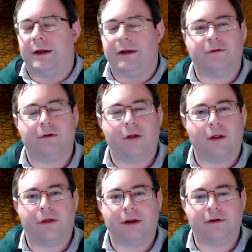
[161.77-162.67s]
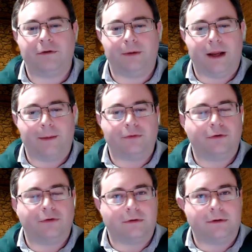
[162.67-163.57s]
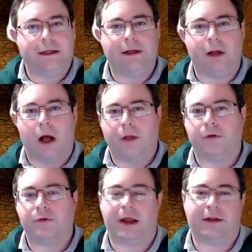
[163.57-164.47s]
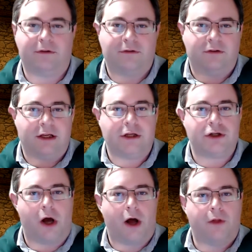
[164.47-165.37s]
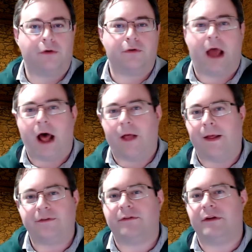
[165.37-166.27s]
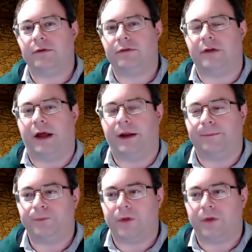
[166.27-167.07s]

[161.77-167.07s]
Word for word: It's another thing to be able to lead others and to teach others that skill set.